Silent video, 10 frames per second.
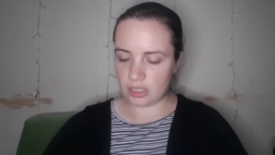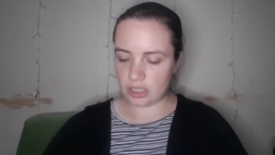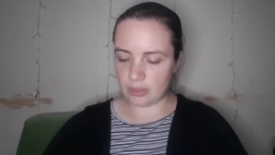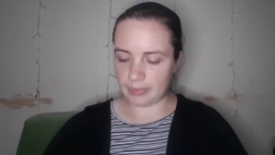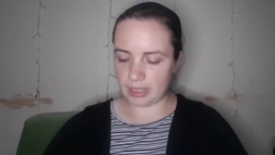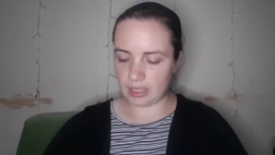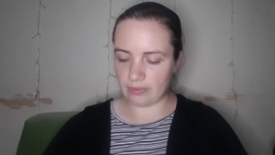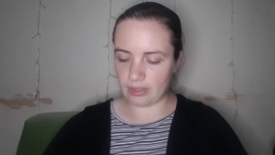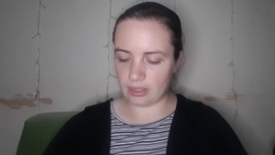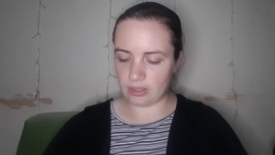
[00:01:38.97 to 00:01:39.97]
shall men
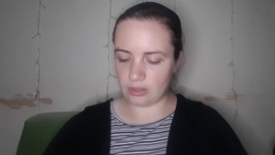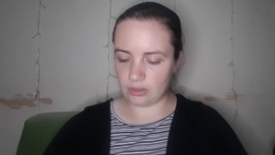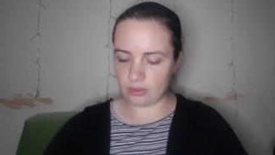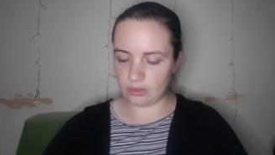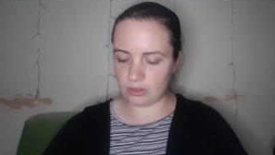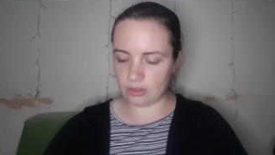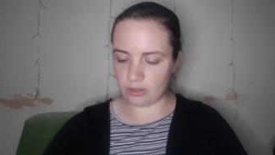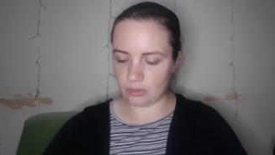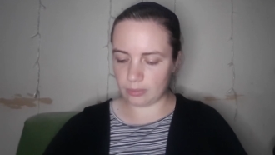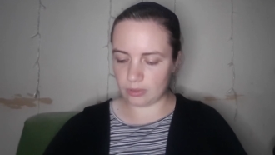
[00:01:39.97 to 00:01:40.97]
give unto
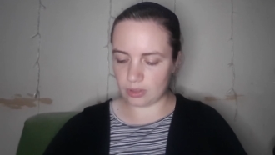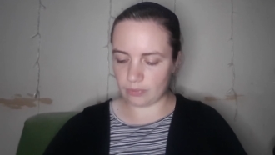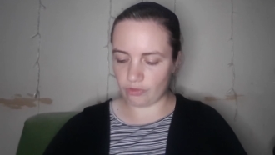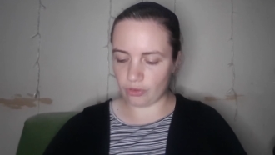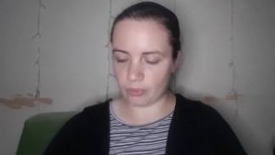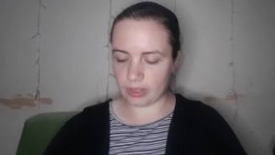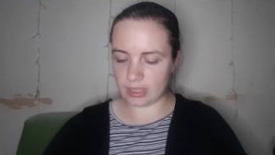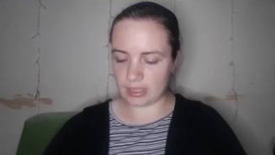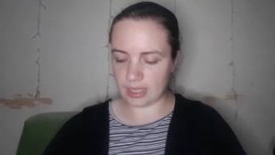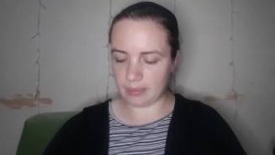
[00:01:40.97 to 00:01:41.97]
your bosom. For with the
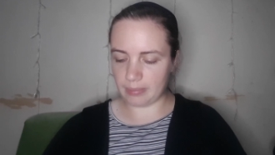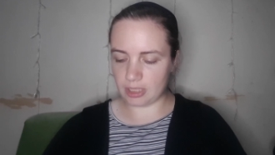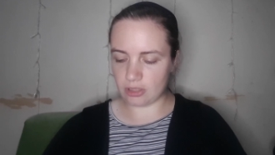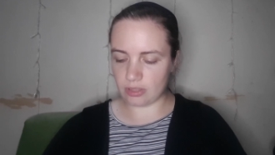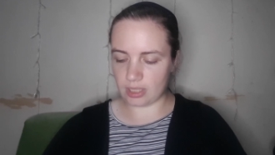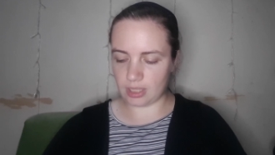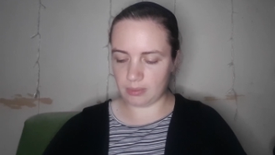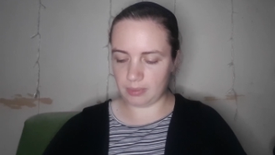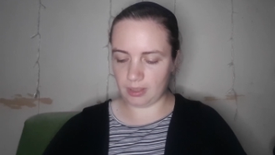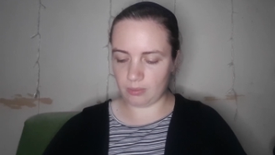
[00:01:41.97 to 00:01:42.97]
same measure that ye
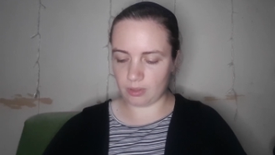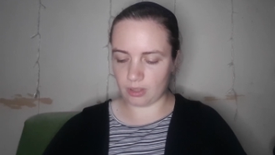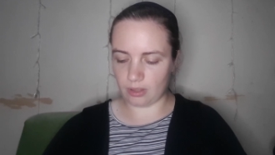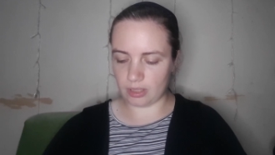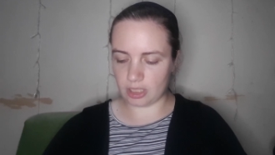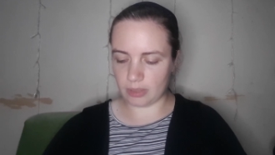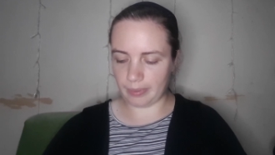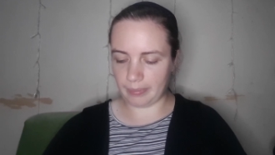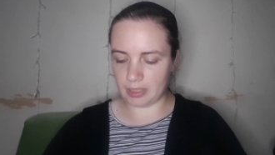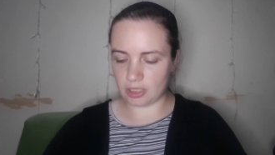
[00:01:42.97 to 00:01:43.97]
meet withal, it shall
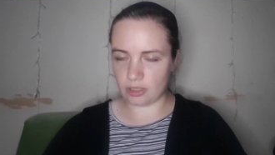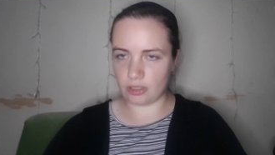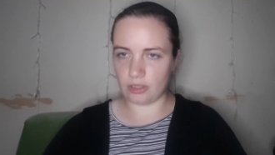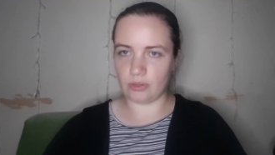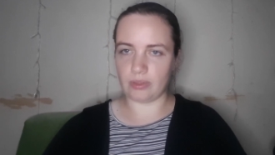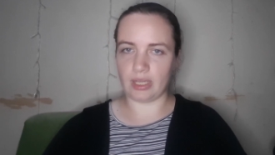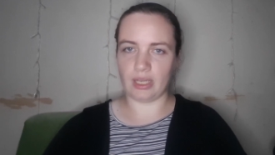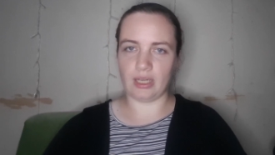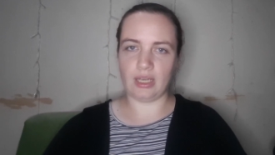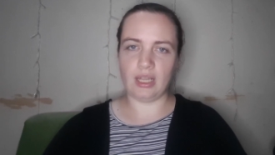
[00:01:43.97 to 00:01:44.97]
be measured to you
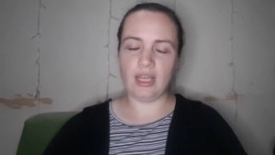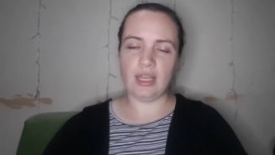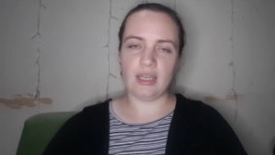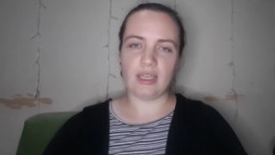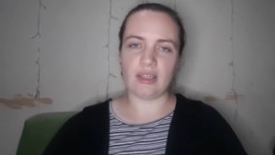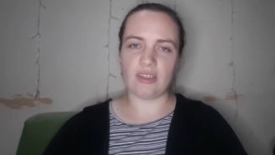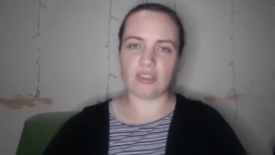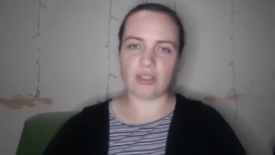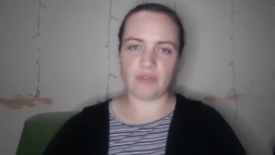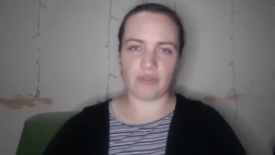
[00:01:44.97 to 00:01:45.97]
again. Now there's
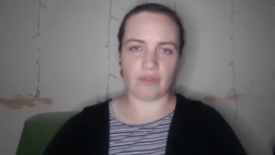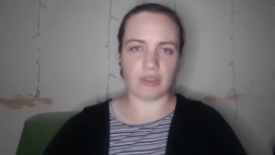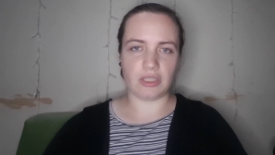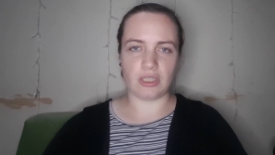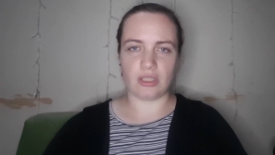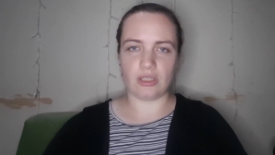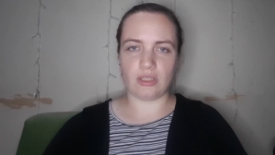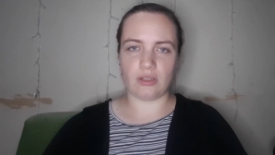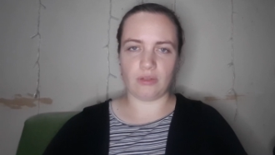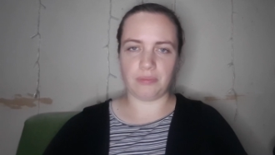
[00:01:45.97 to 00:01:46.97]
different versions,
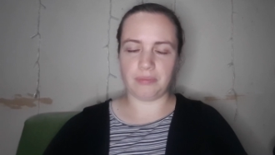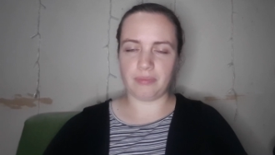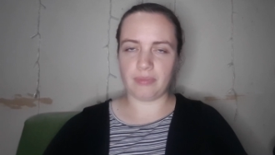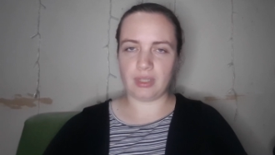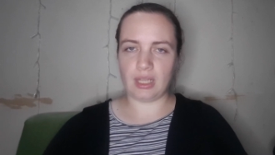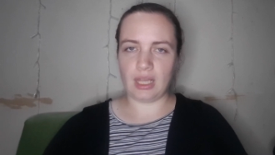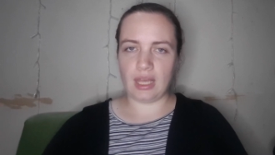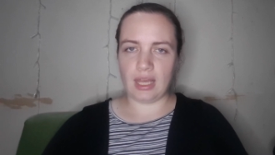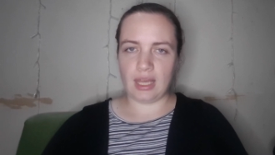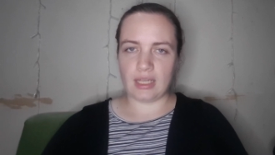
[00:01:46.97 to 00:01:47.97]
so
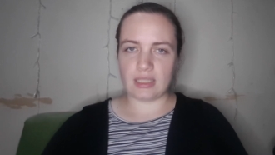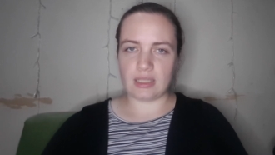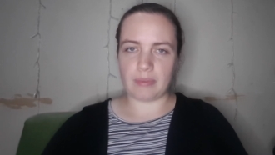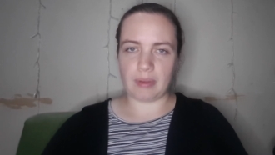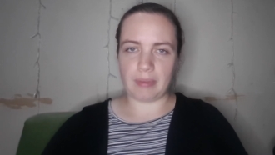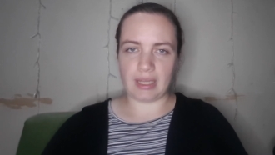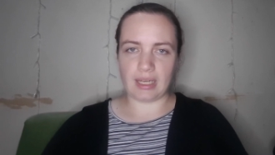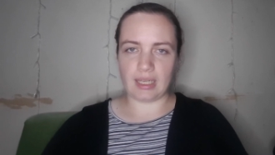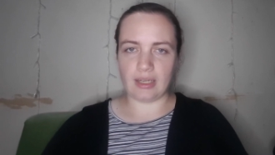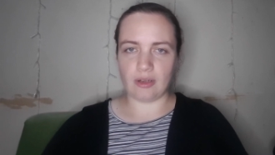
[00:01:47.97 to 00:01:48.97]
some might make
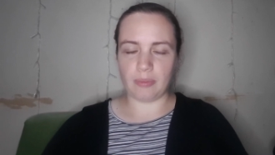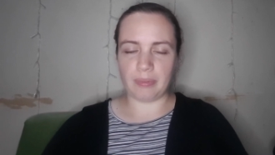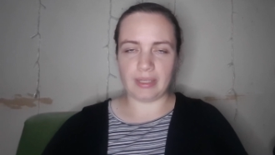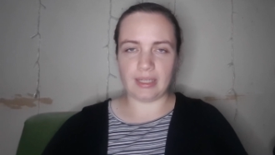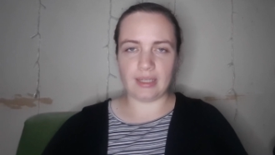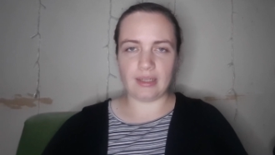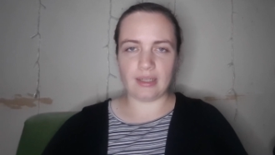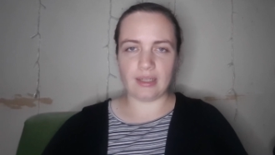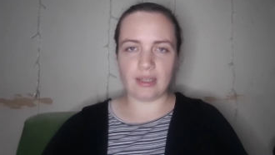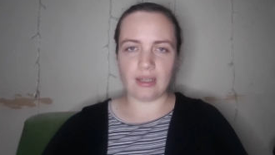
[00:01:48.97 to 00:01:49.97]
it clear, but
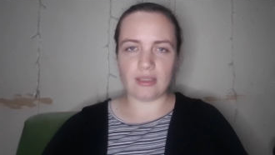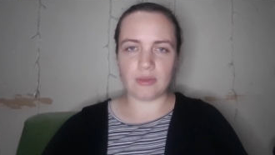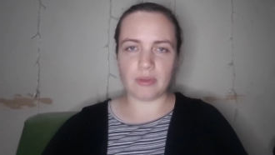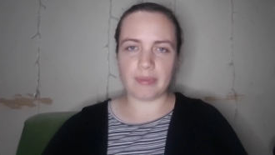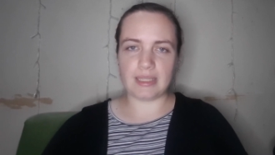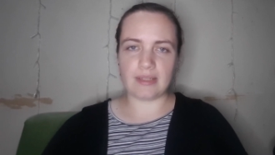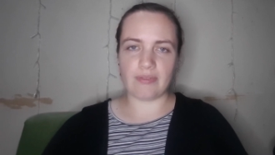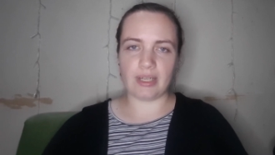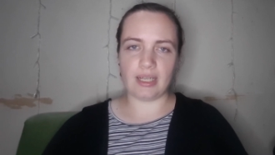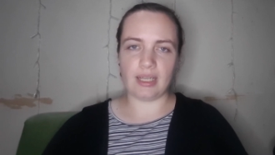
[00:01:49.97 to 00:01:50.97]
God's word makes it
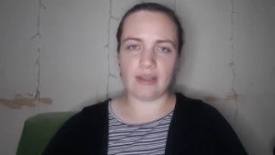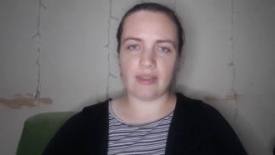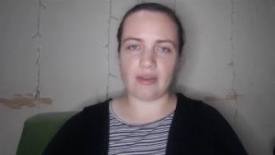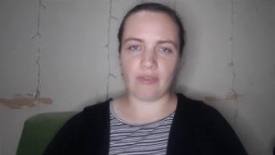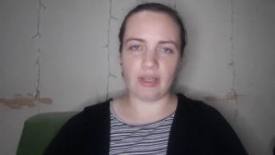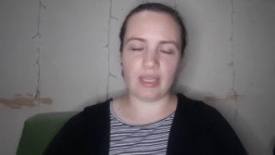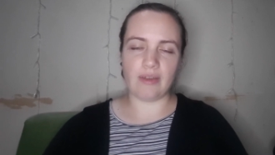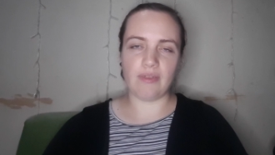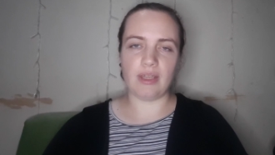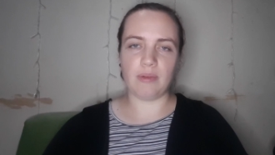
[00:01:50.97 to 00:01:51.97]
very clear that if we
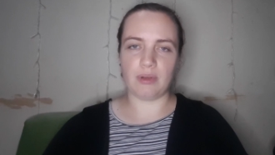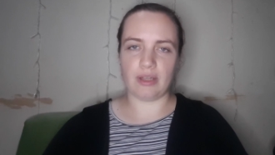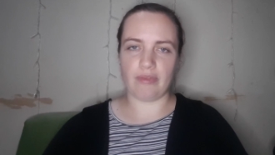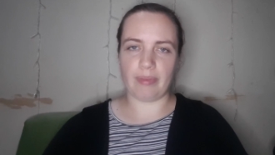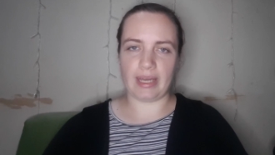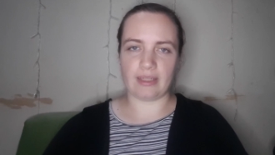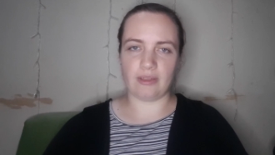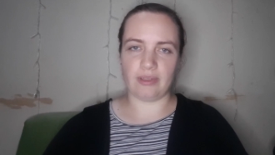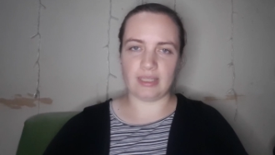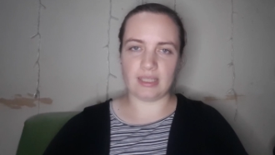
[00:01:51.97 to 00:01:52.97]
give, he will give back
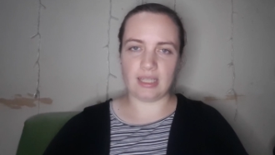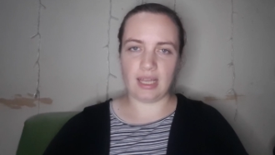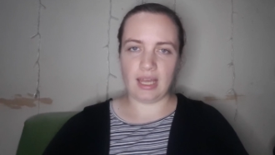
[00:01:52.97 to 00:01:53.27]
to us.